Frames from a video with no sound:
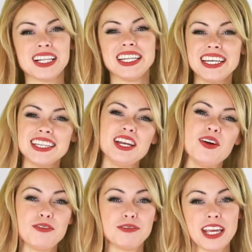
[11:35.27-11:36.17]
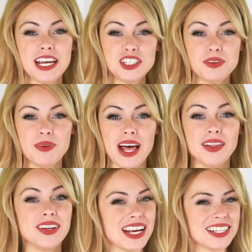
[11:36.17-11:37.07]
click the notification
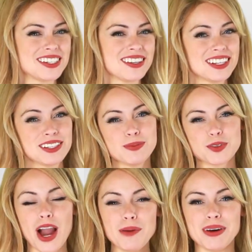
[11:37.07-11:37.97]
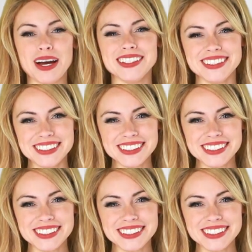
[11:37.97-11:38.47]
bell next to the subscribe button.